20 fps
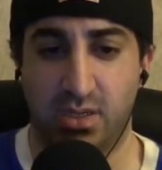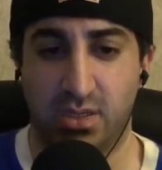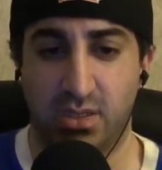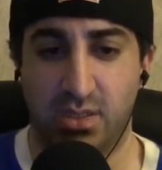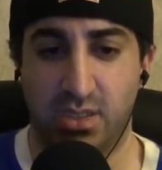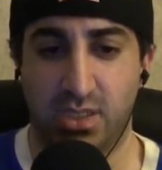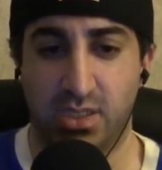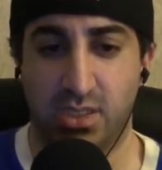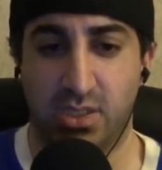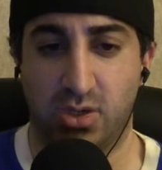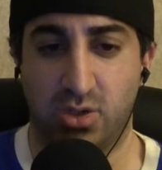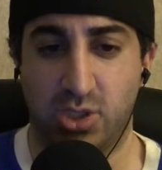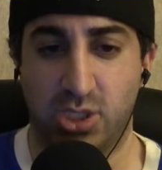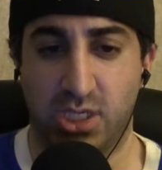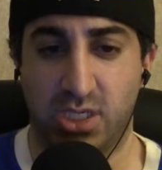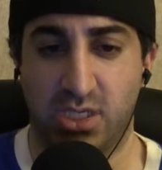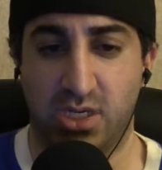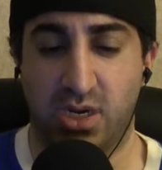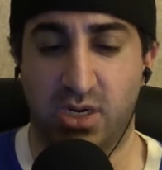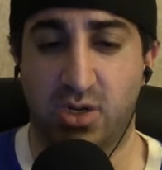It's as though
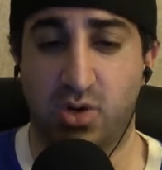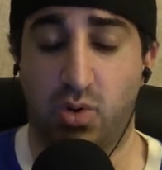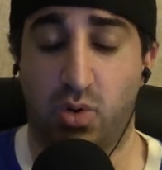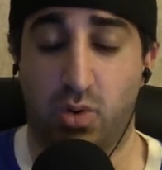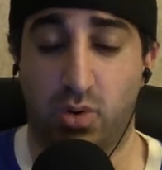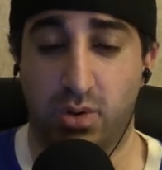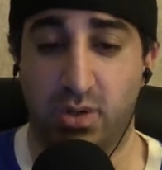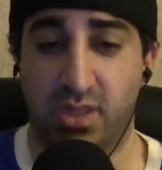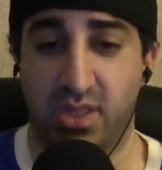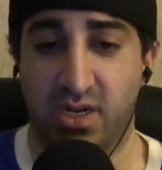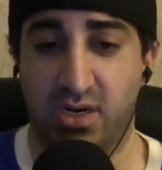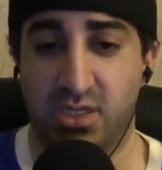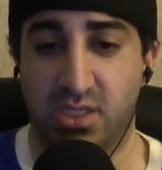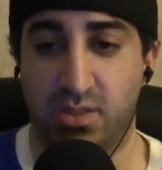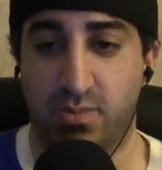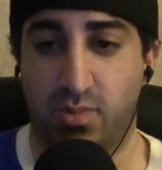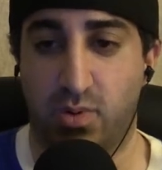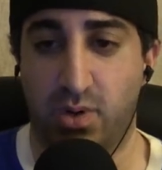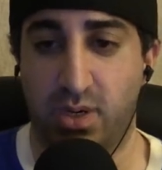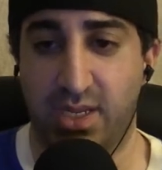she has not courted their
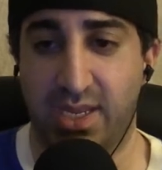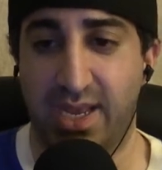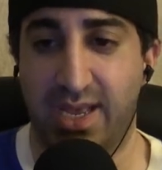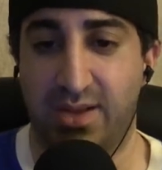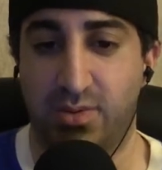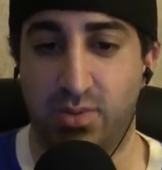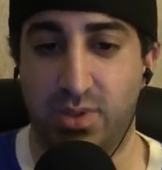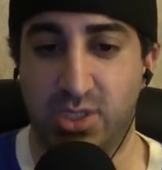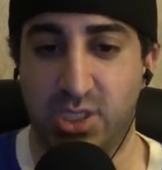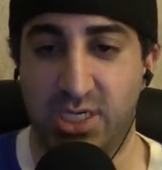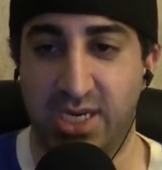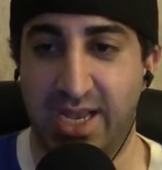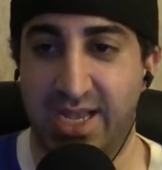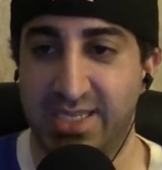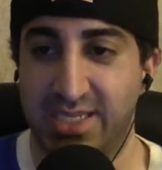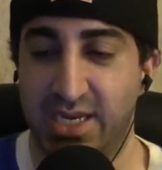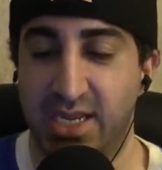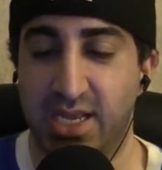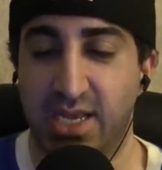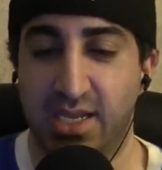support. Yeah, well, she
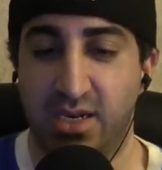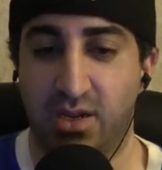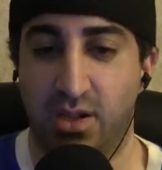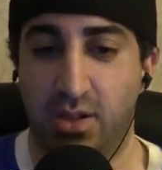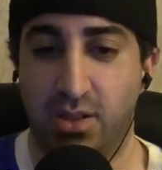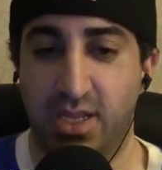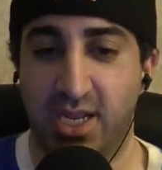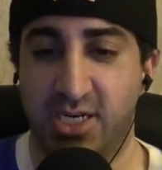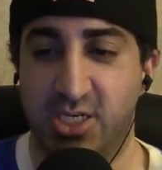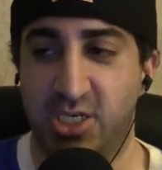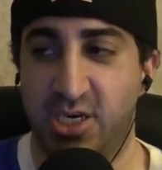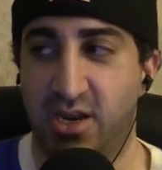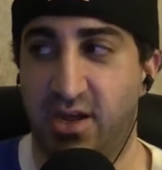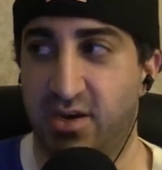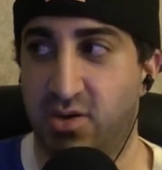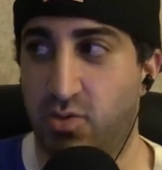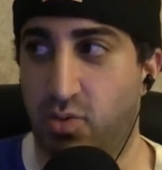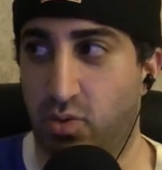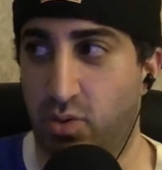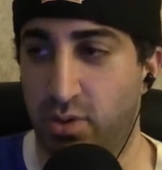hasn't. Not only has she
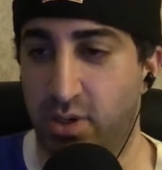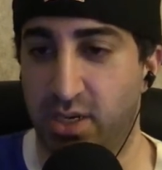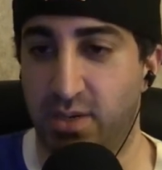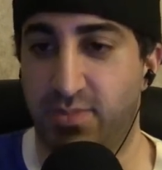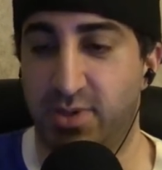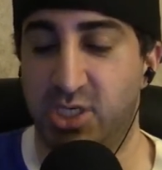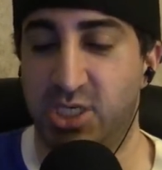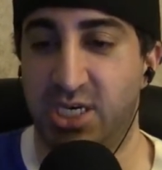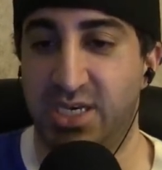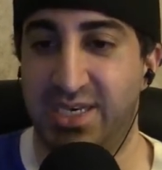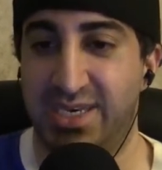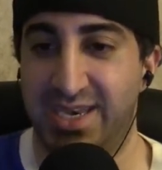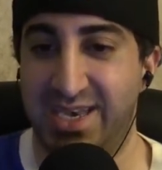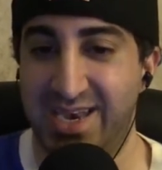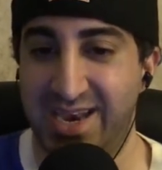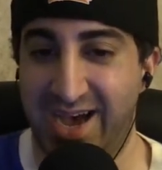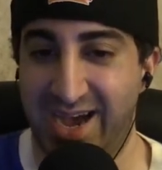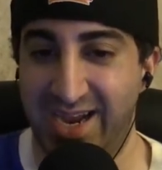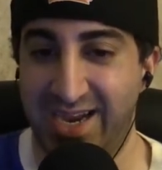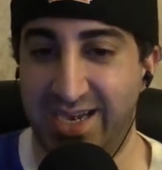not courted, but she
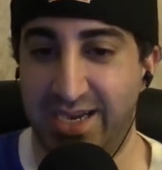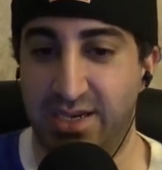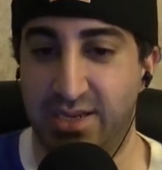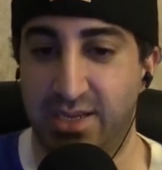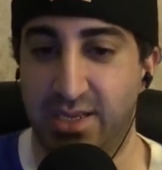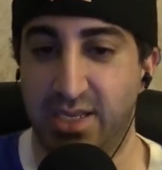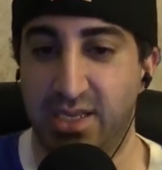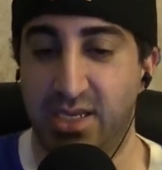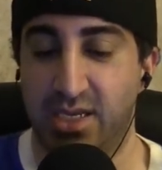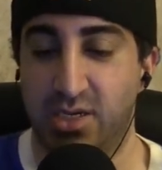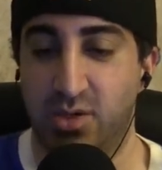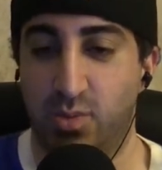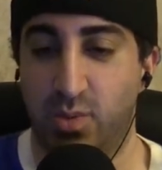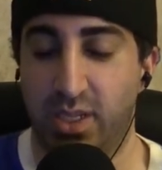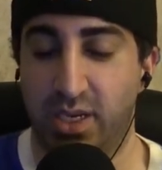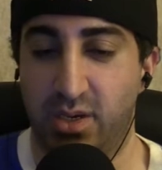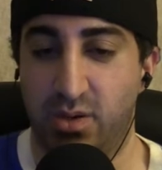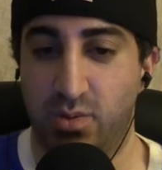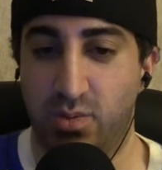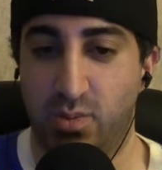denied
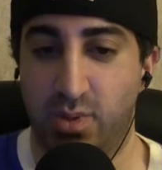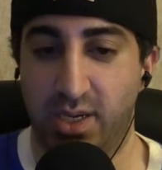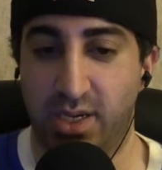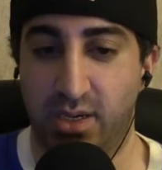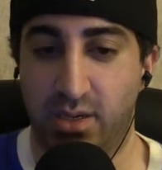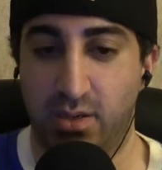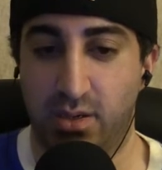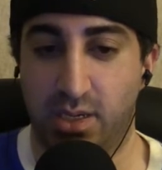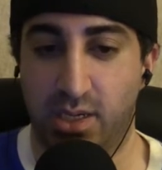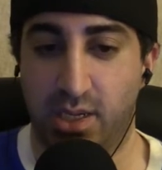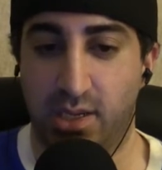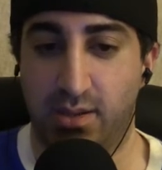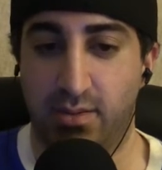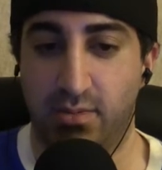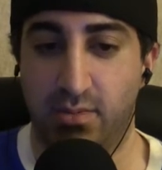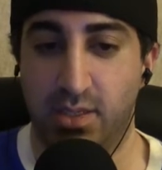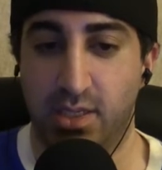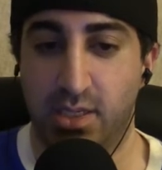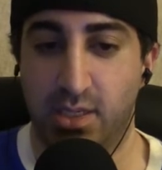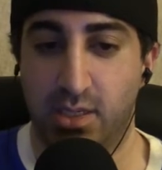when when
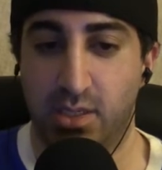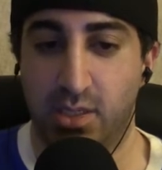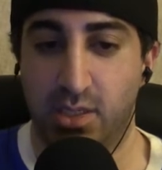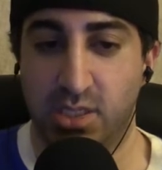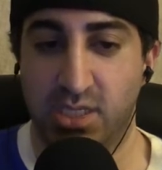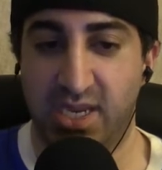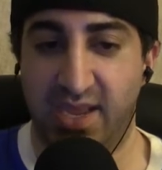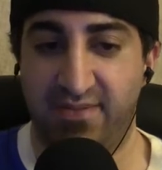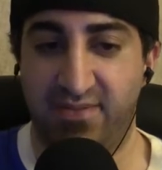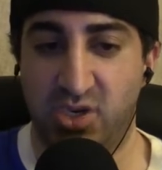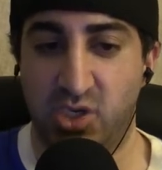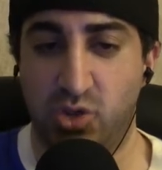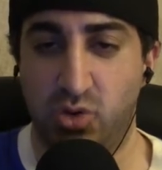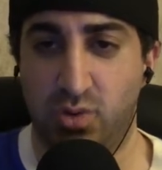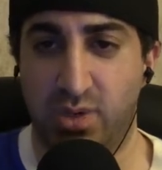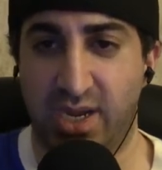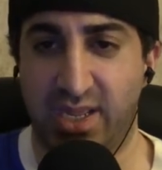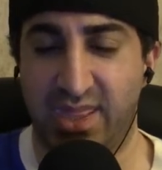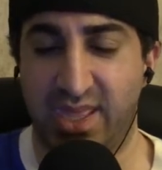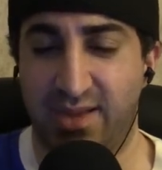uh, David
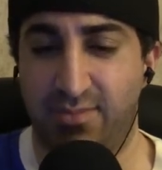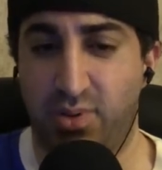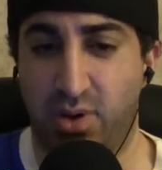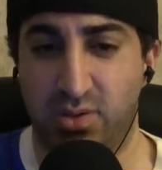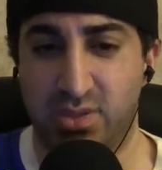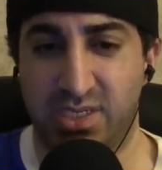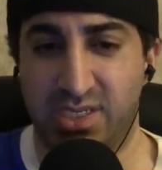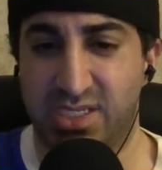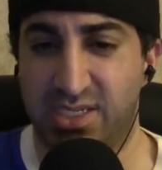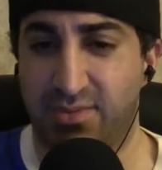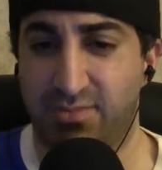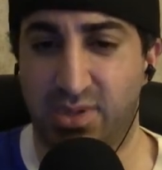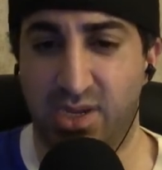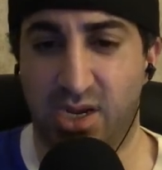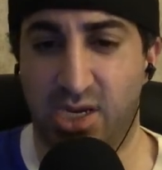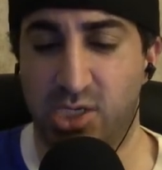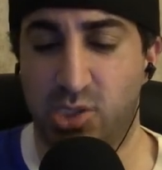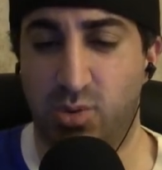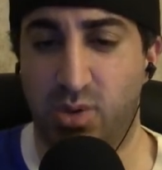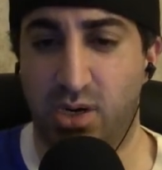Duke I think posted
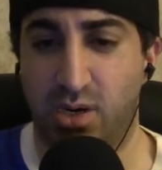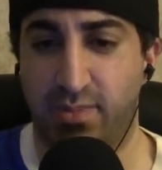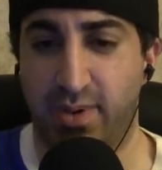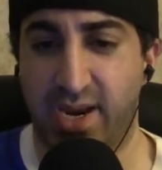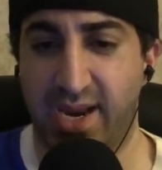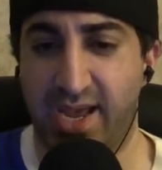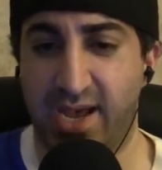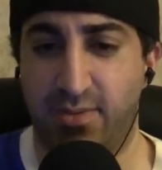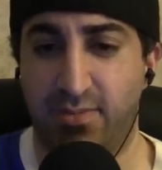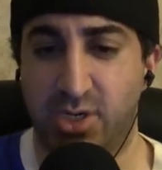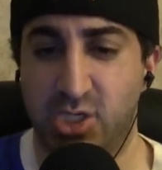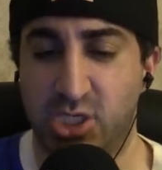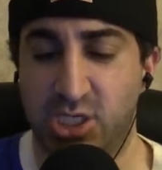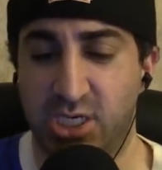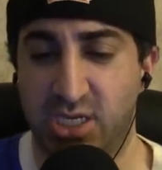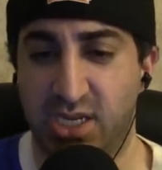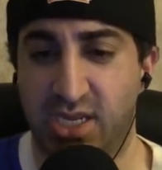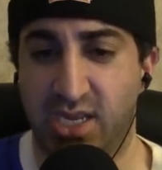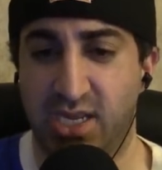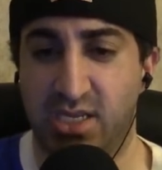something on Twitter about how
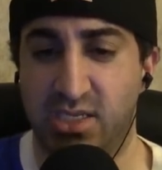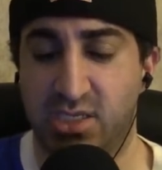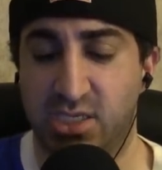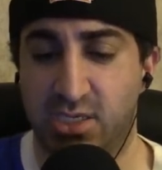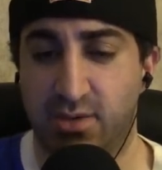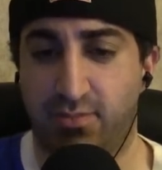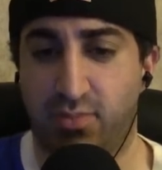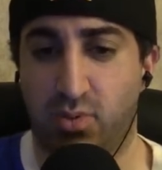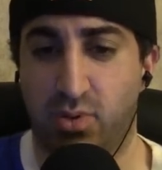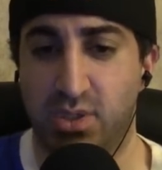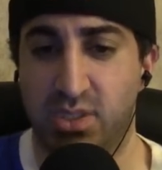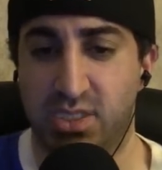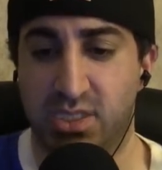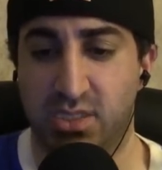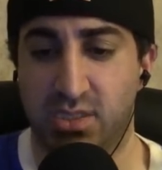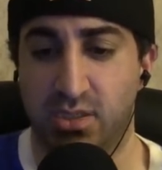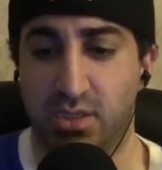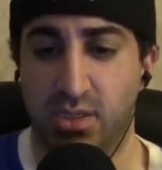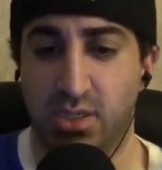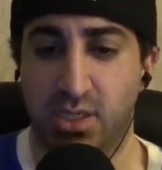much he
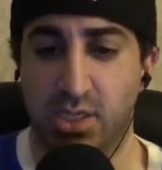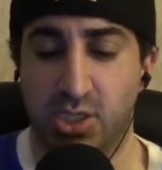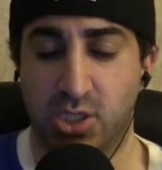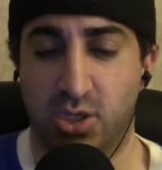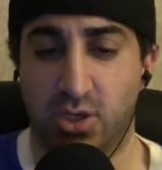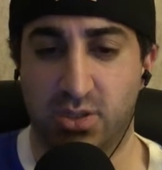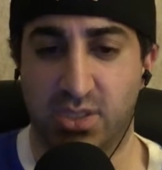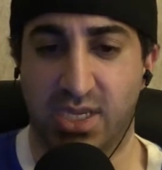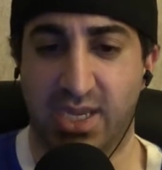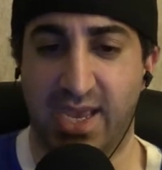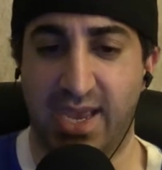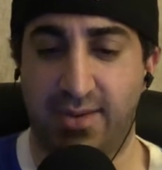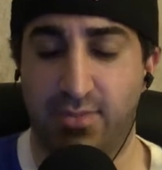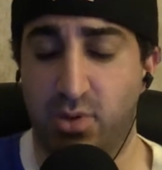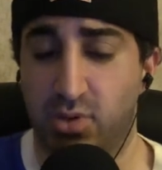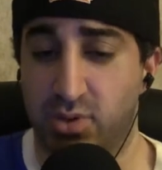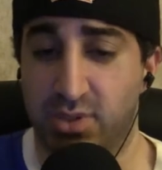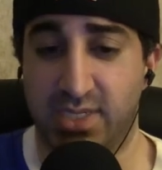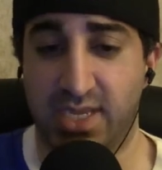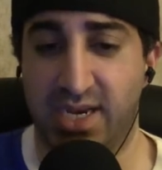supports Tulsi
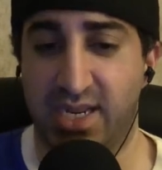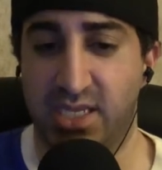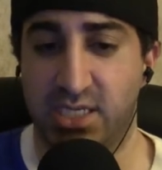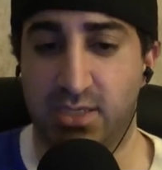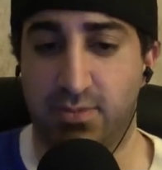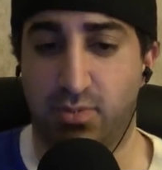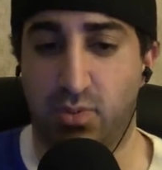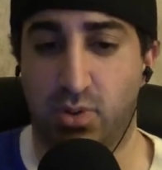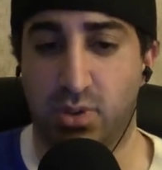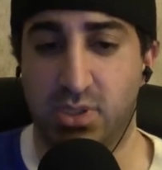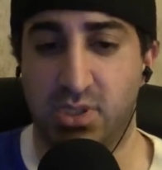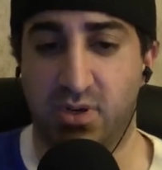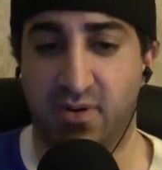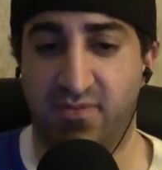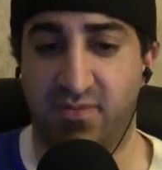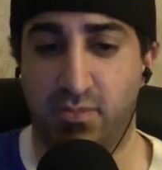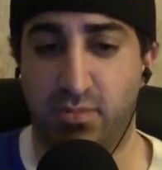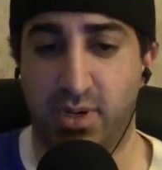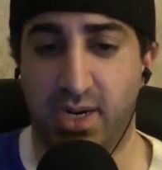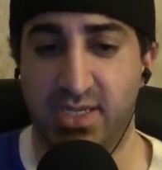Gabbard or said he supports
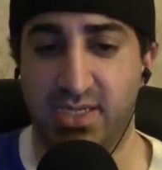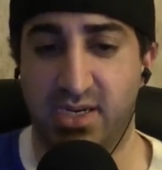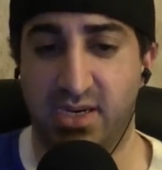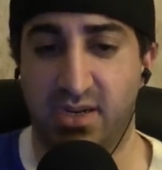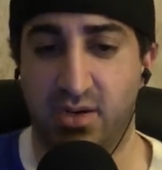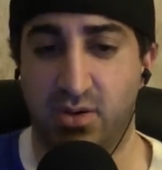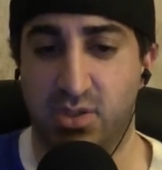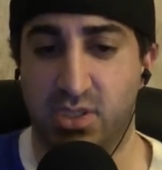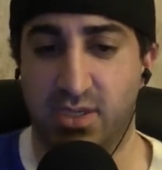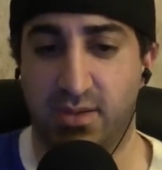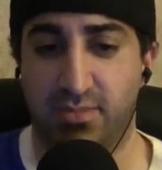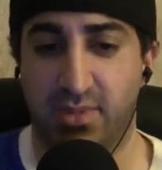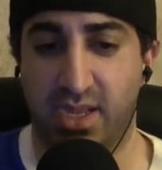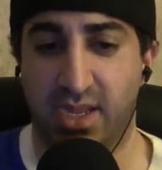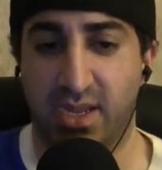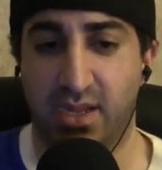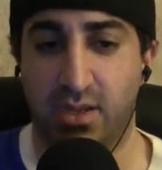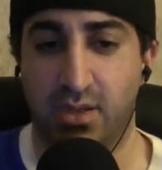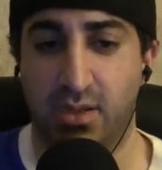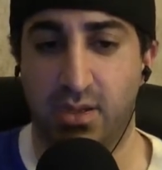her for president or
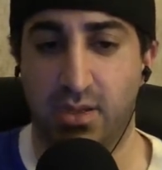something